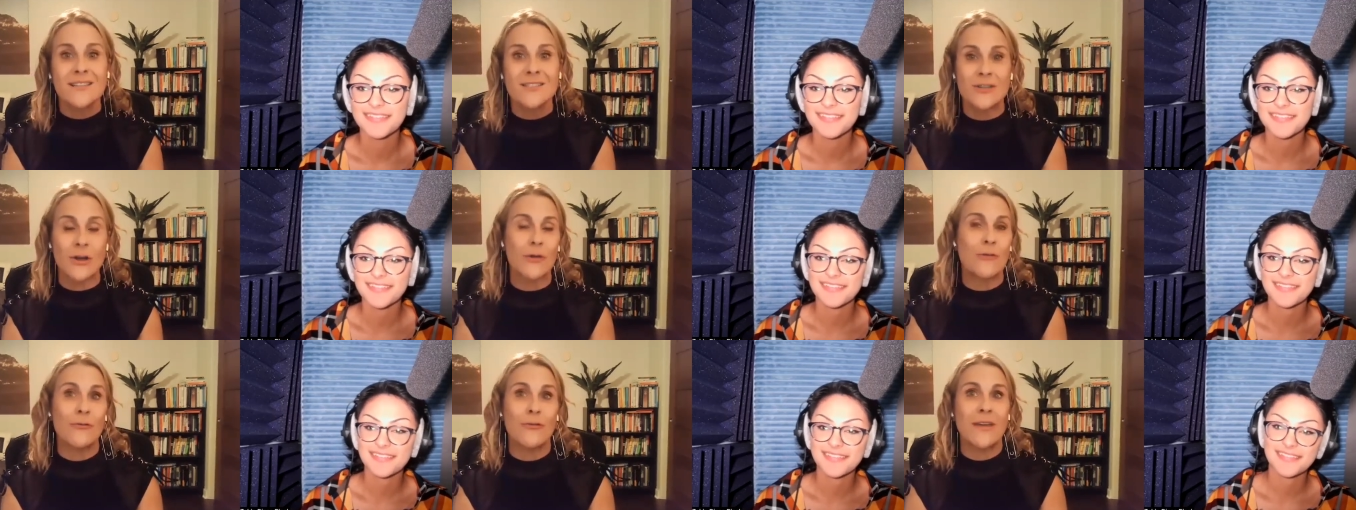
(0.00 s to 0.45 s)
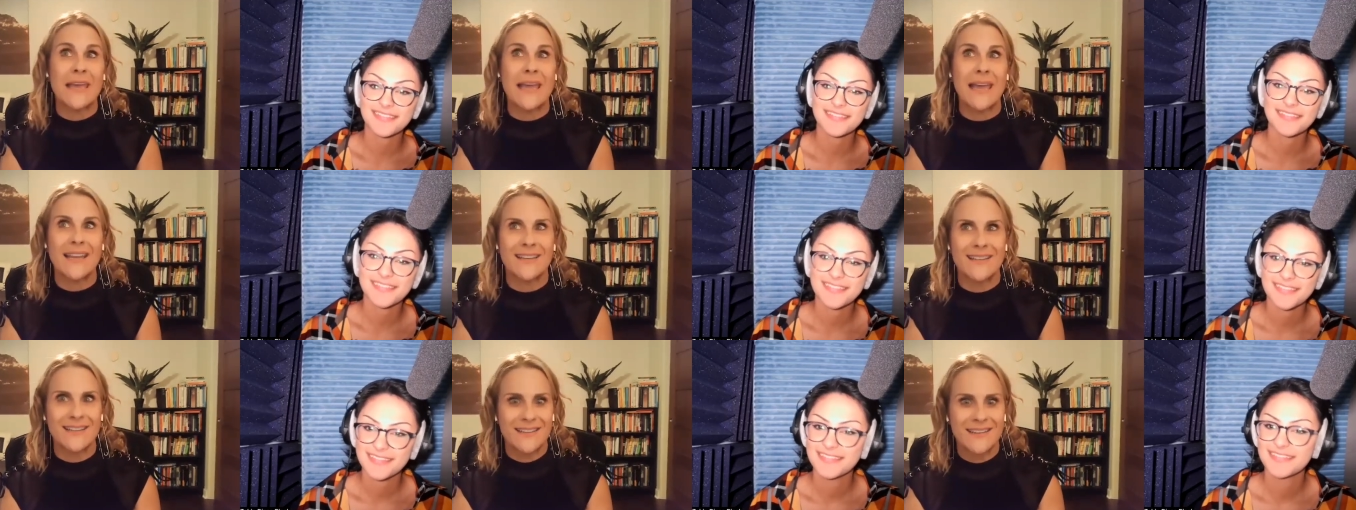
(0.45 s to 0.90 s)
Speaker 1: don't
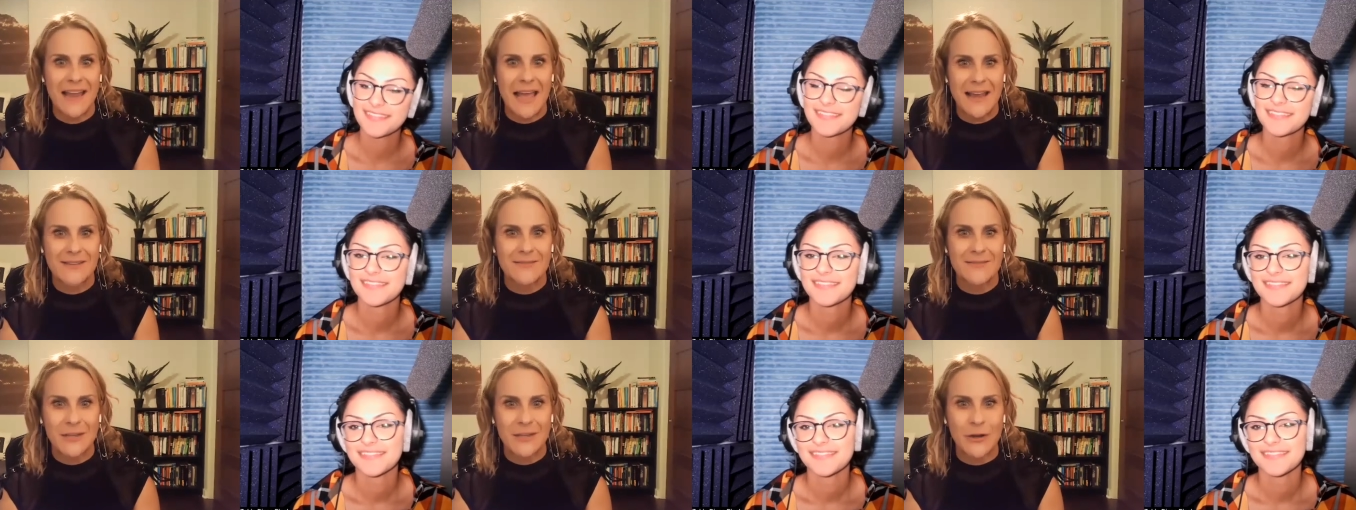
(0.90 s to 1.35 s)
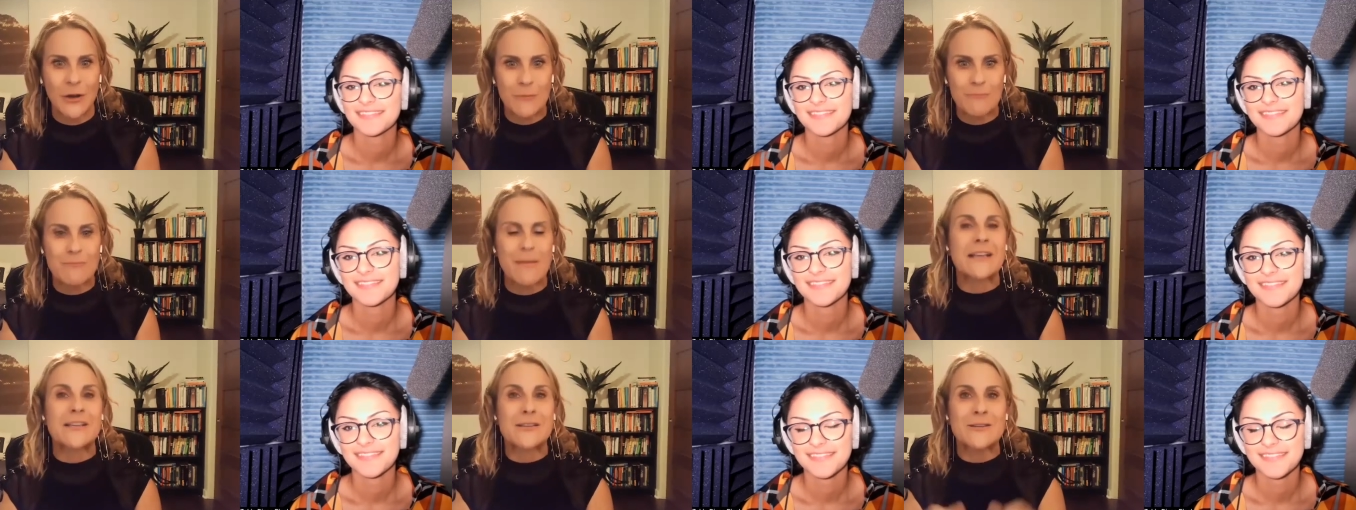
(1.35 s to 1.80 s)
forget and and you know
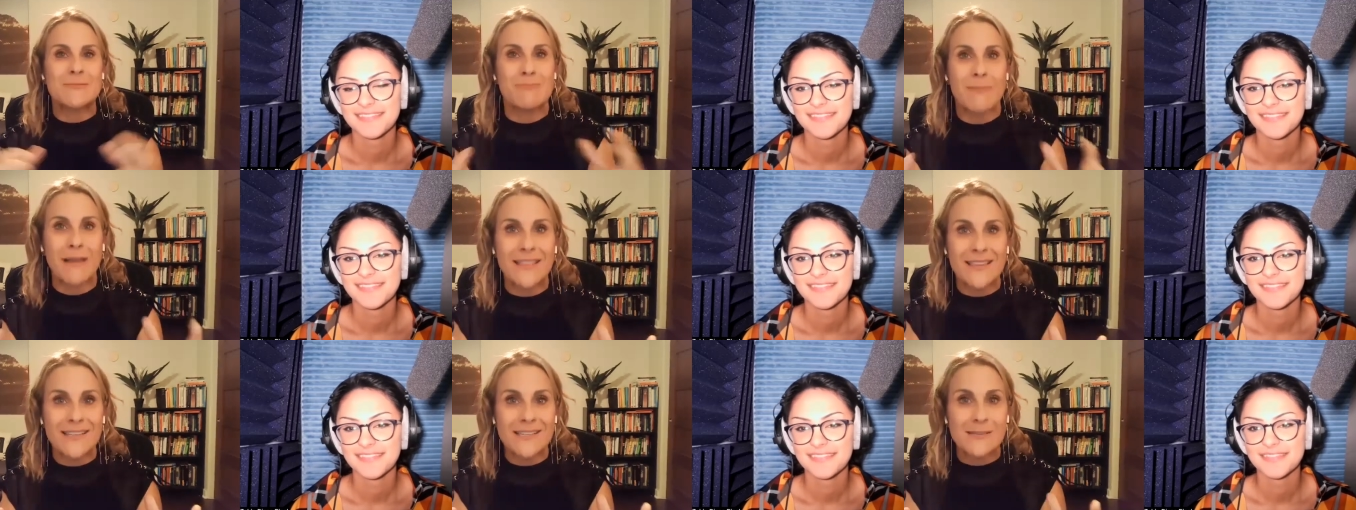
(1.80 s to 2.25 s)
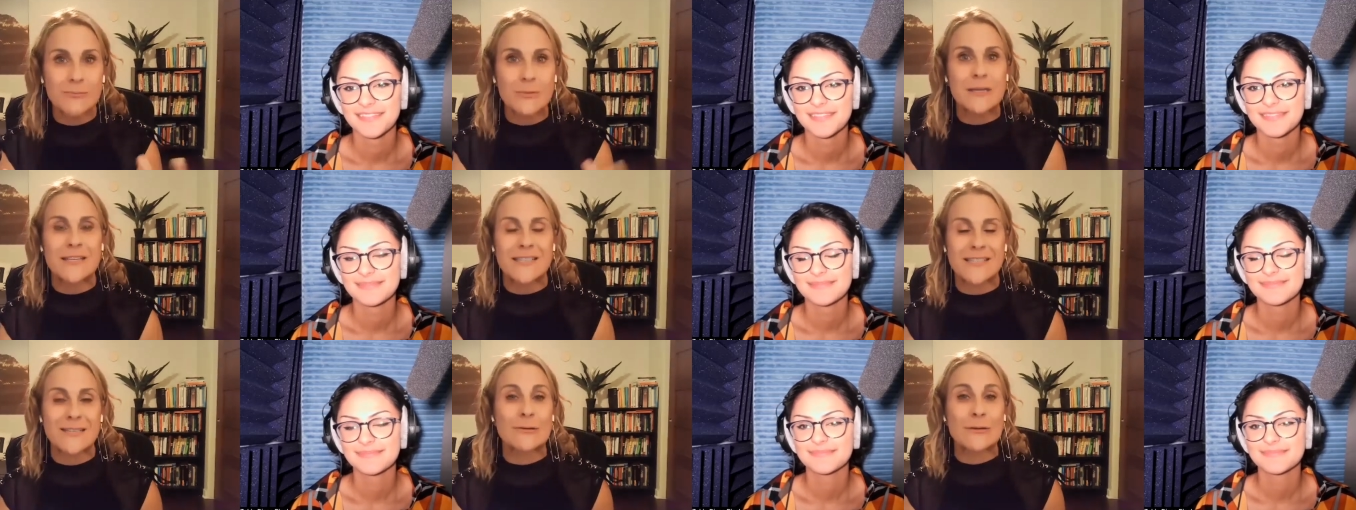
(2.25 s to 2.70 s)
make make this be
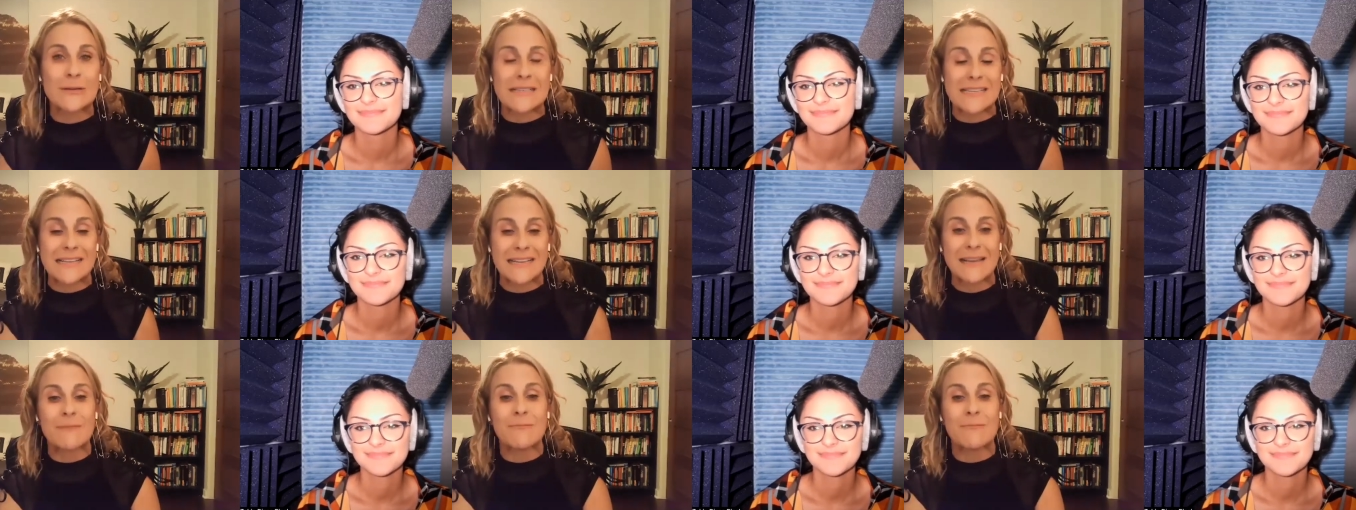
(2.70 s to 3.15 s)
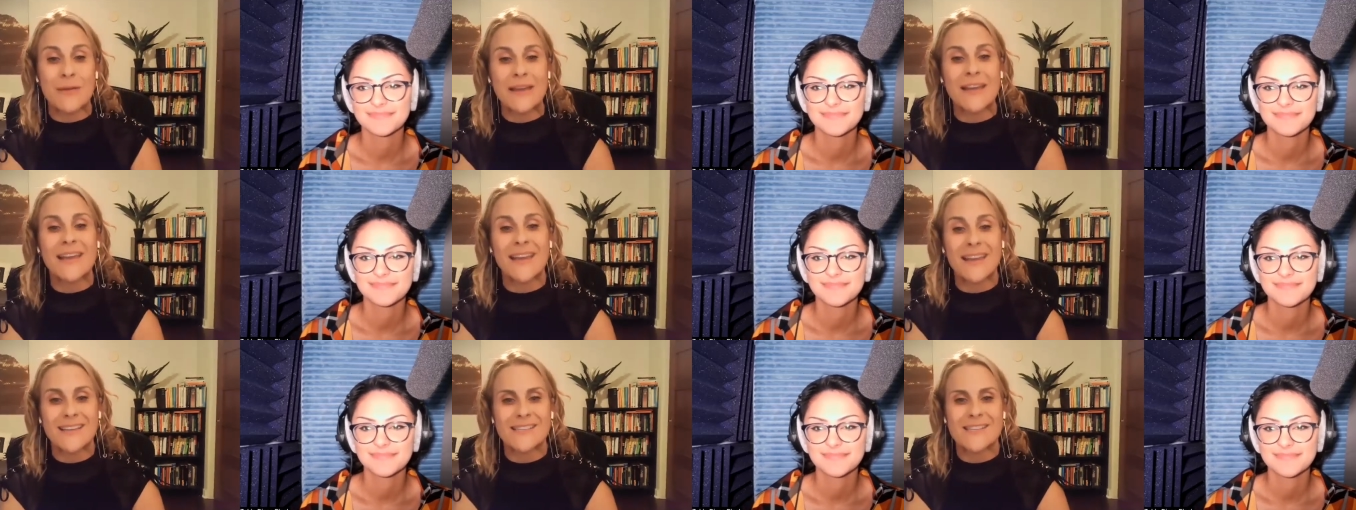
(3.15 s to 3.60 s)
as good as it can
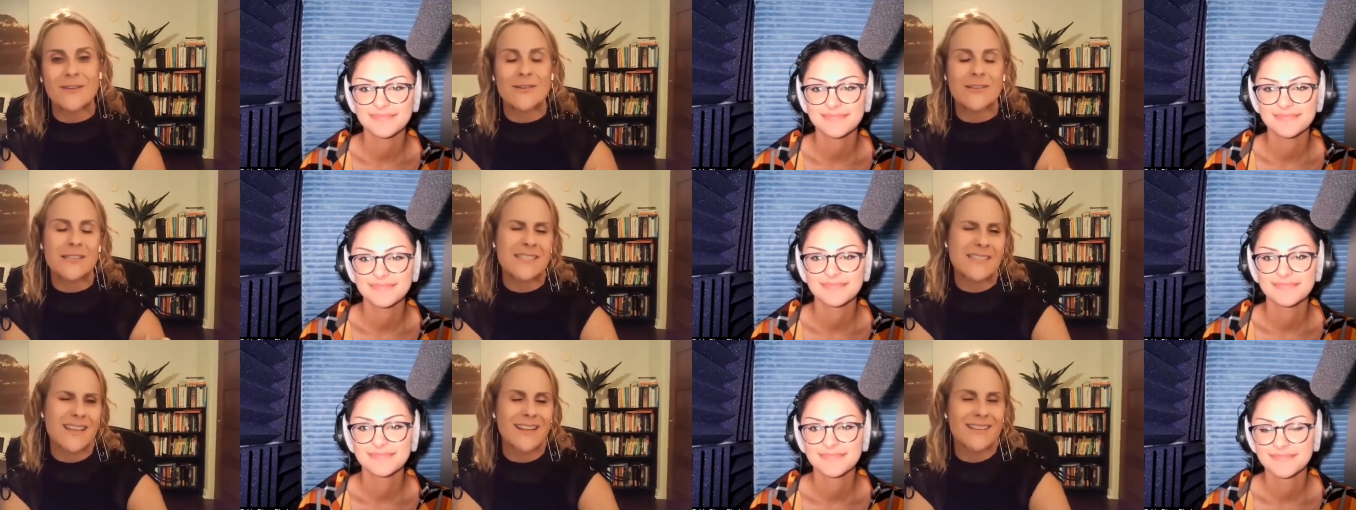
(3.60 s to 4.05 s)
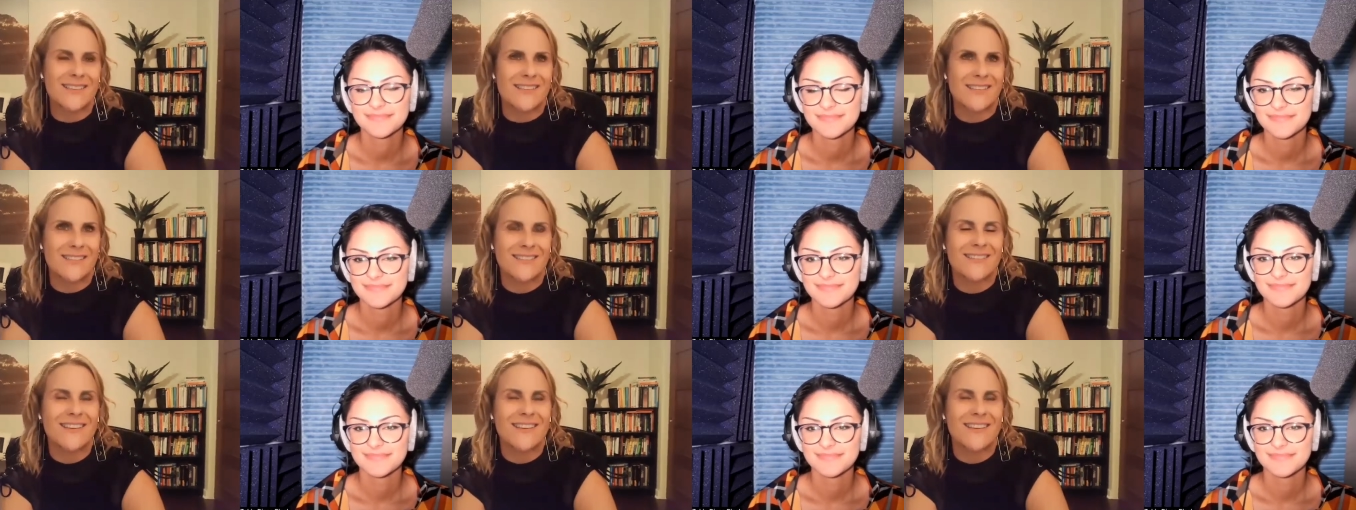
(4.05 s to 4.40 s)
be so it's it's